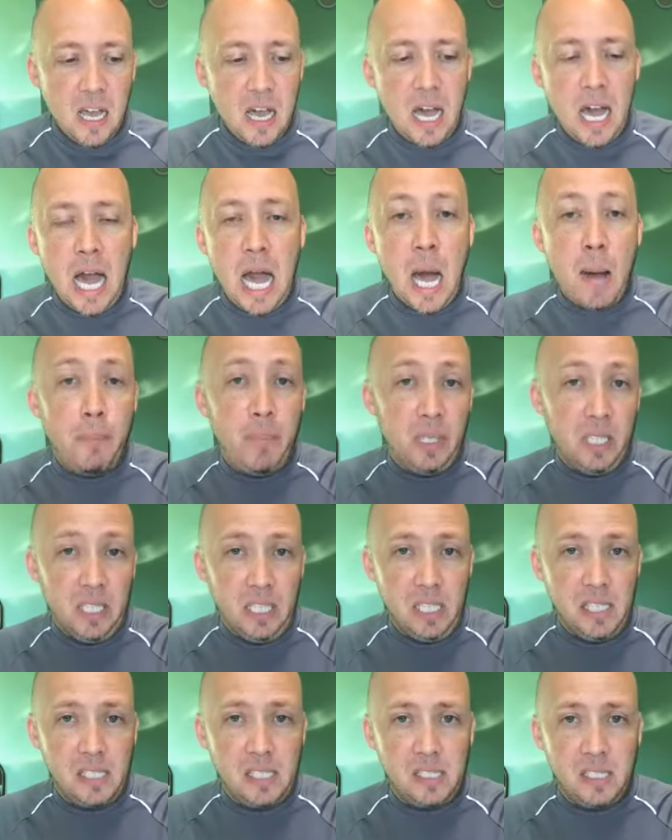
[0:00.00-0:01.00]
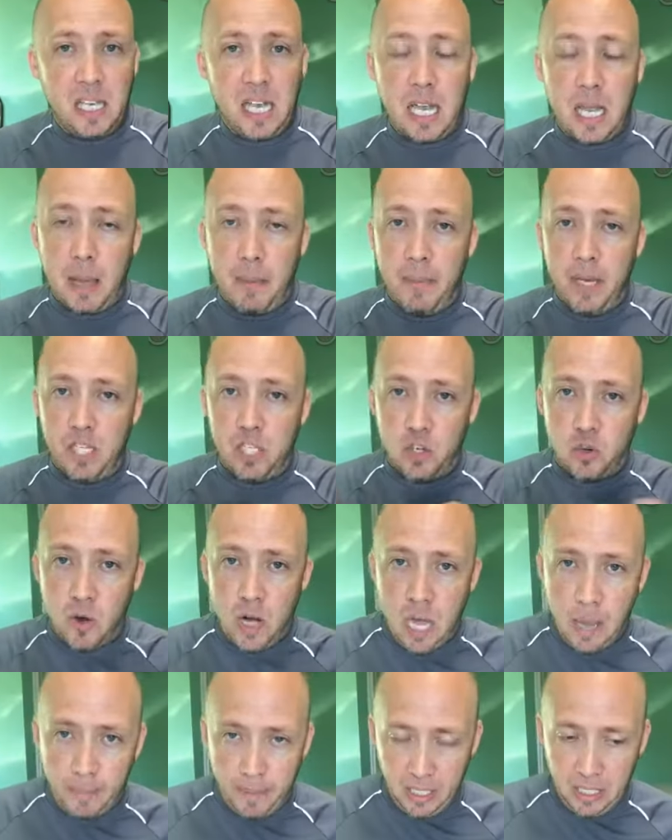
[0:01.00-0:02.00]
Opolis, like
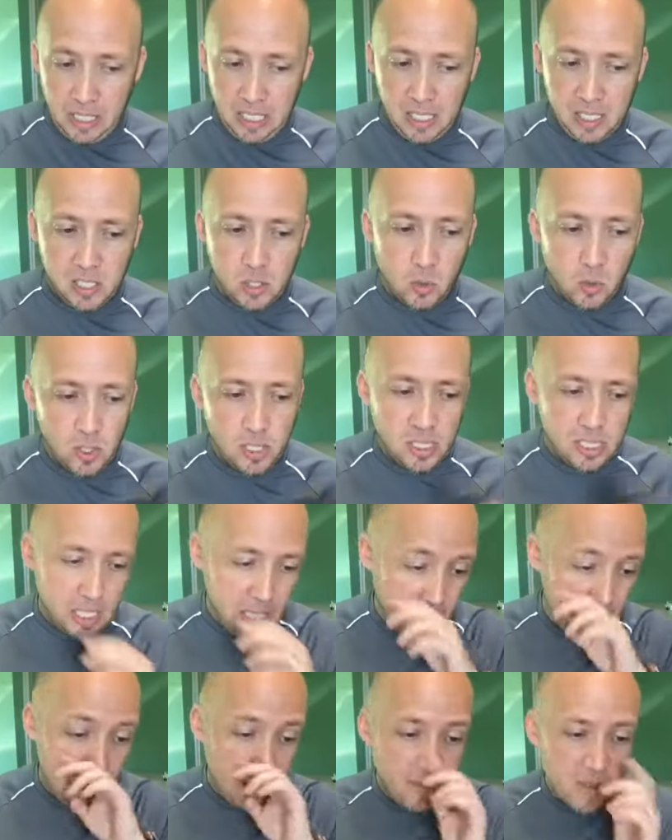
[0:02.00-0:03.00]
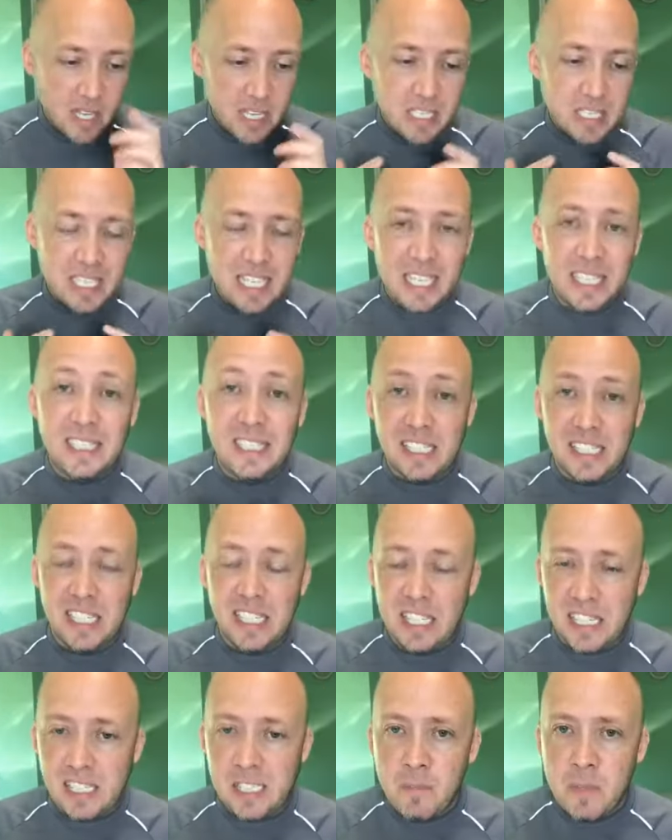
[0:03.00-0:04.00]
metropolis or city, 10
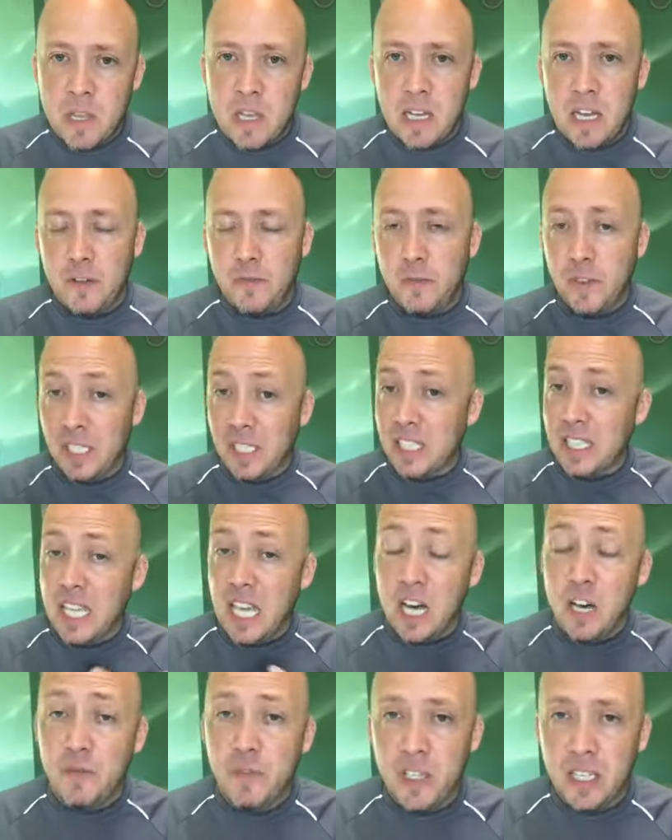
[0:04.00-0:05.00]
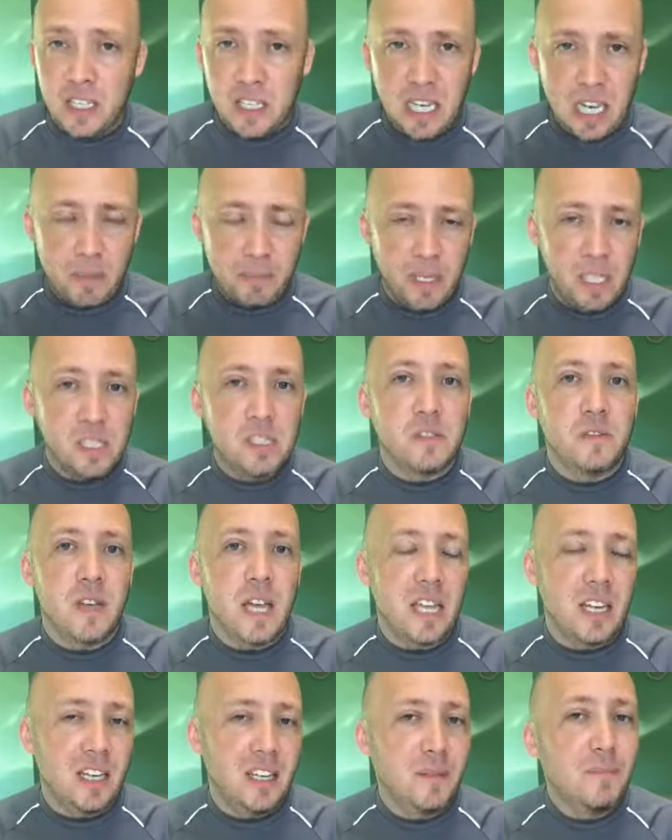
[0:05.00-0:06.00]
cities. Uh, Philadelphia, not
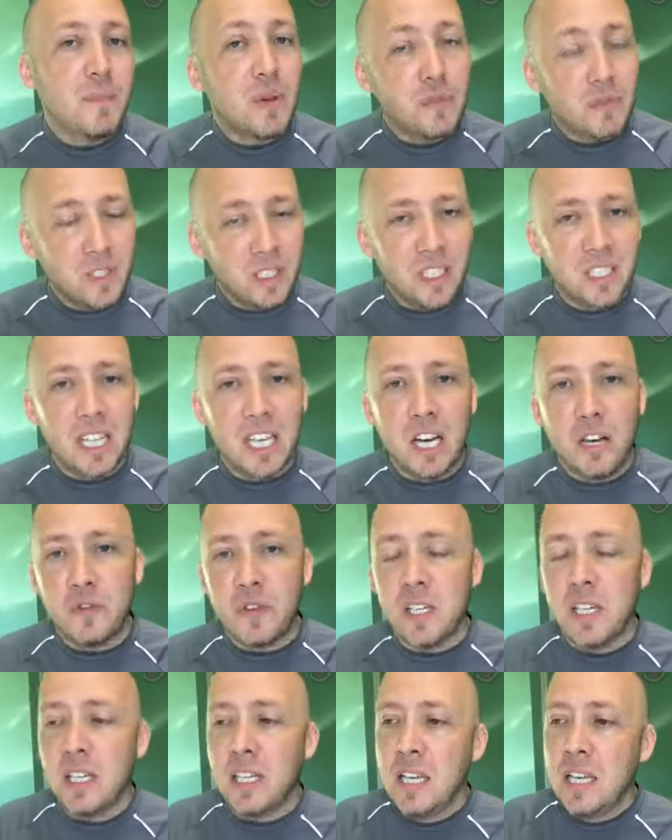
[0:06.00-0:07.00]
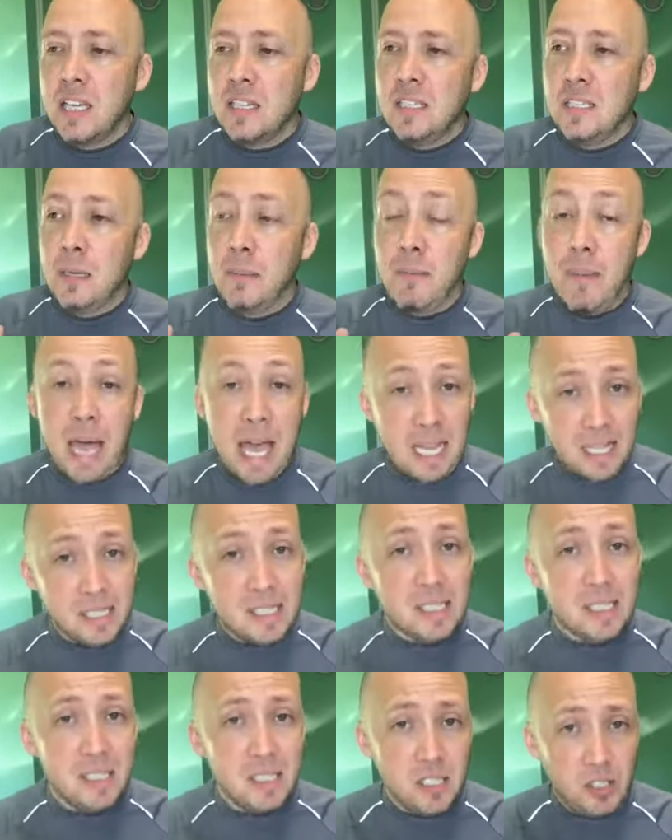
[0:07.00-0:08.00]
Pennsylvania, but Philadelphia,
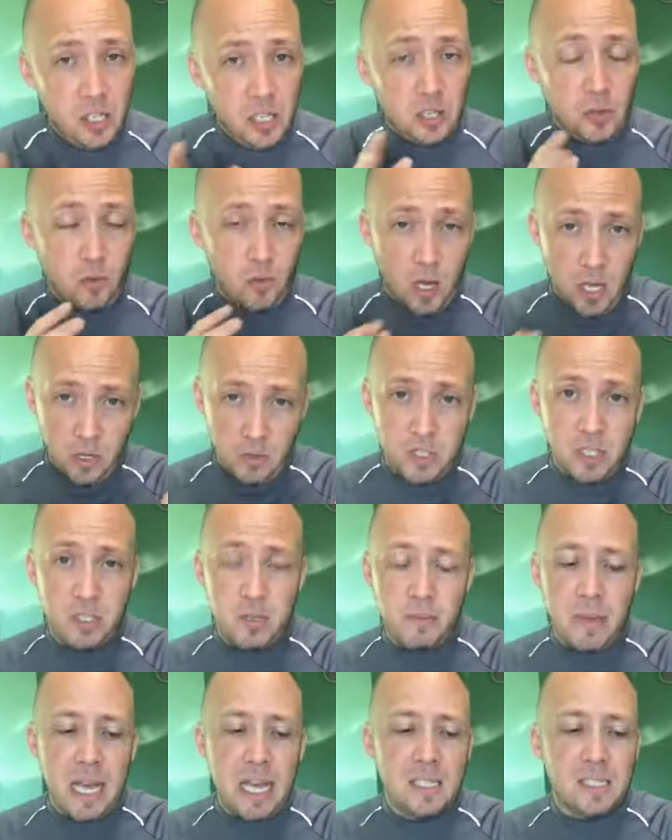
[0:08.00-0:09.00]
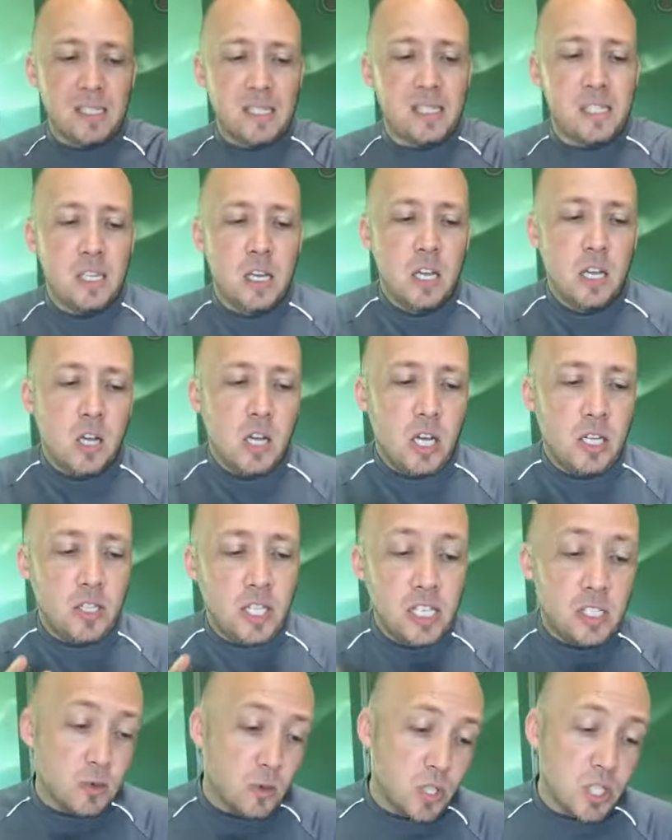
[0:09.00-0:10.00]
Damascus, you know, the road to Damascus. Uh,
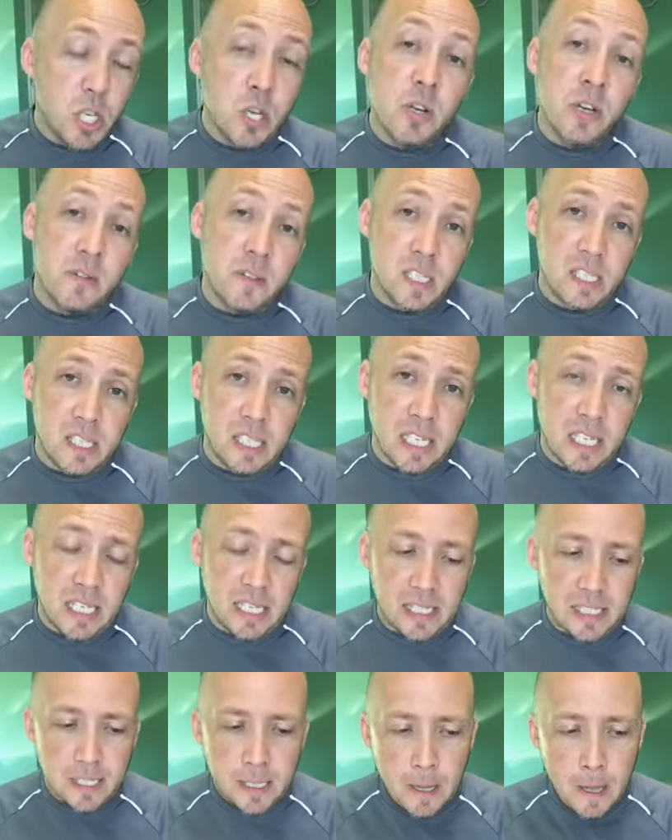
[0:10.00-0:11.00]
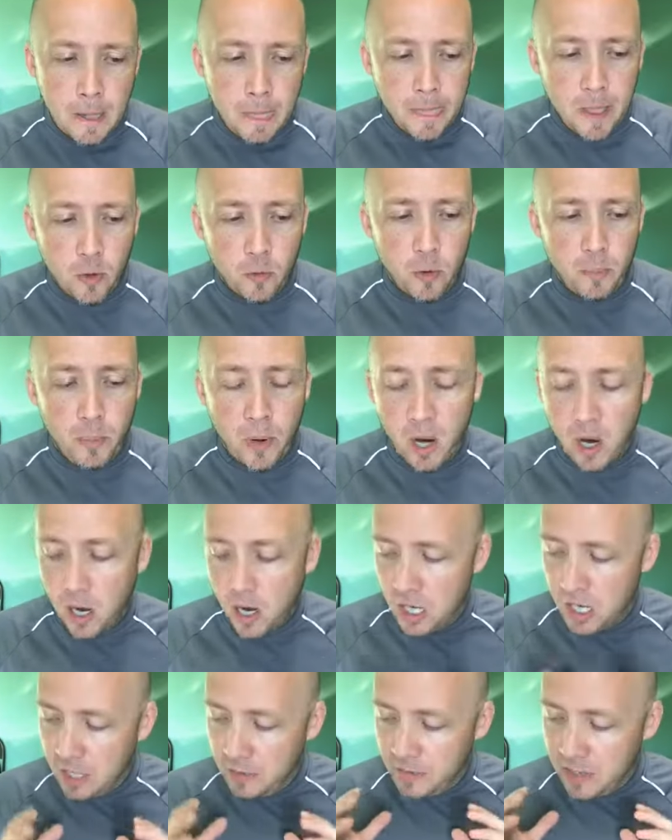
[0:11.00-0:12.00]
these were two of the cities that were
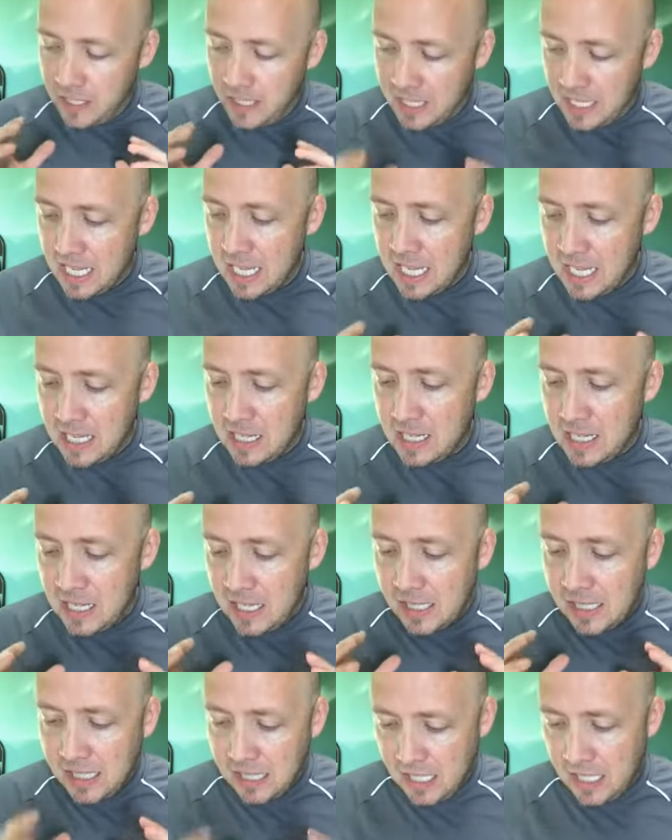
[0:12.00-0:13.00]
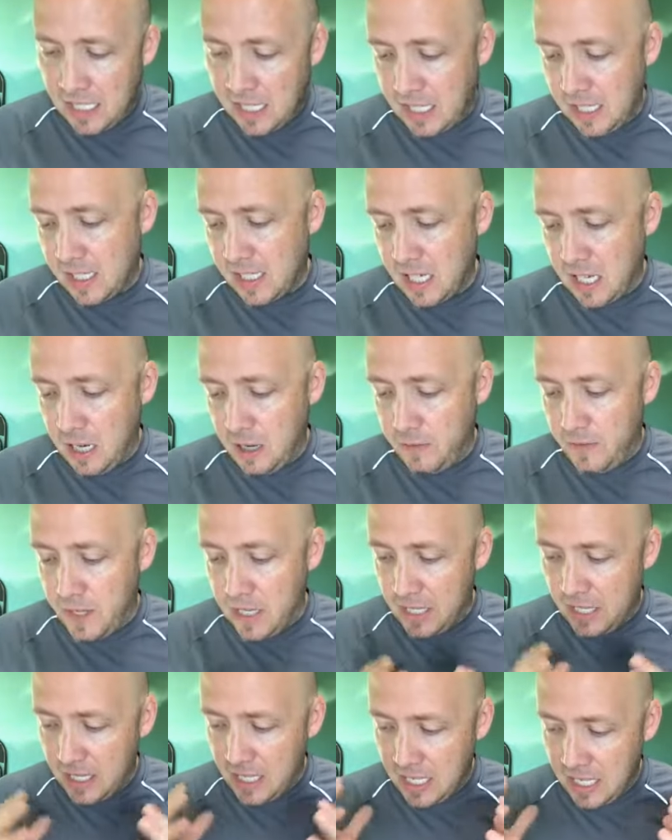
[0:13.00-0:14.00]
part of the 10 cities
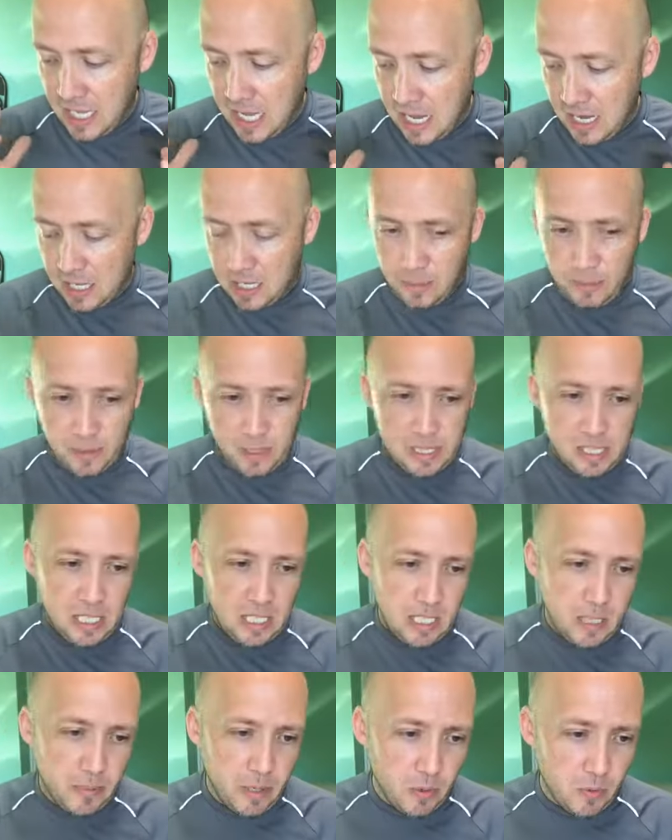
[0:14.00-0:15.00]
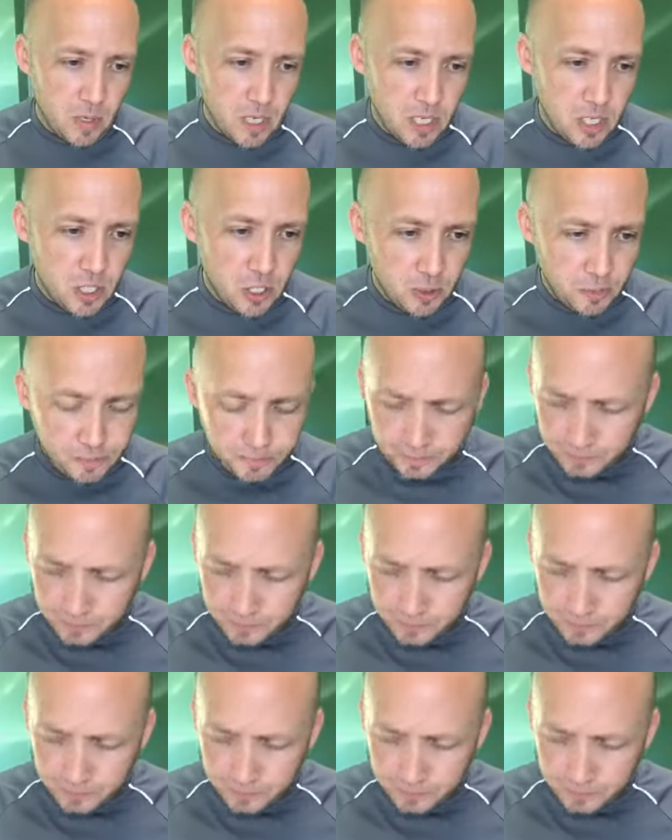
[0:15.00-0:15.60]
of Decapolis. Now, let me read you